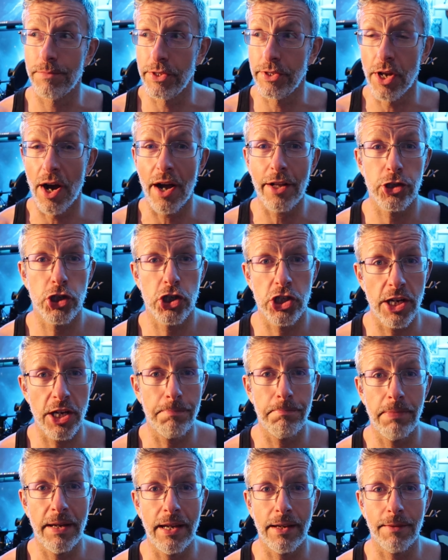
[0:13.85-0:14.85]
not
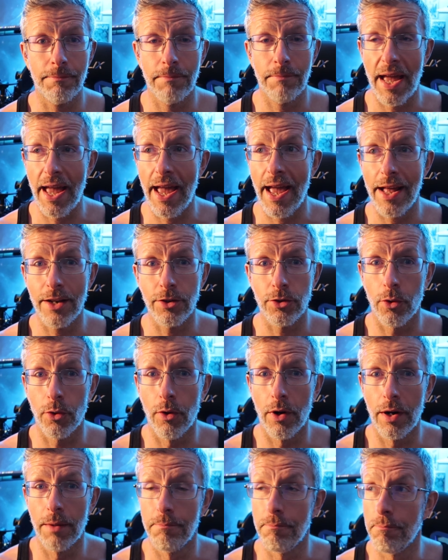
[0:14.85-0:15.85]
shipping and
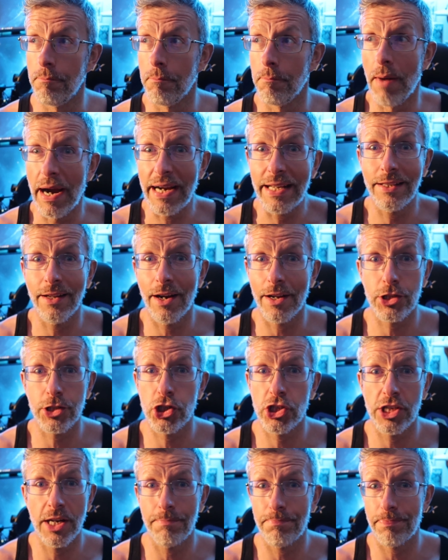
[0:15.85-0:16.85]
or might not
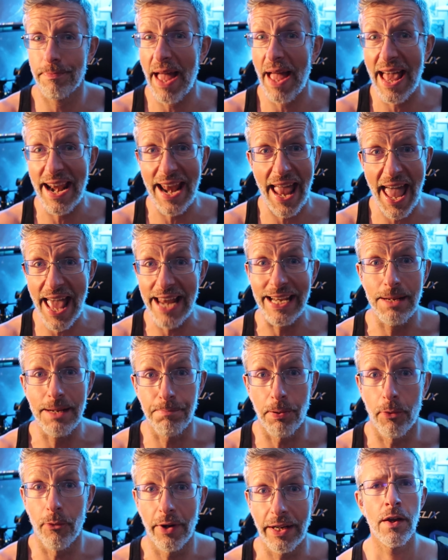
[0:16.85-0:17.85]
ship at any
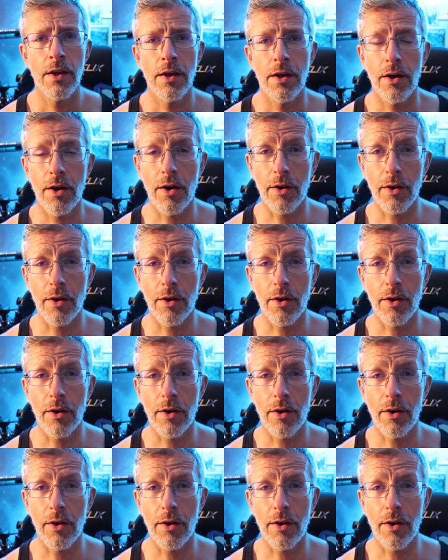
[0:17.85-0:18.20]
point.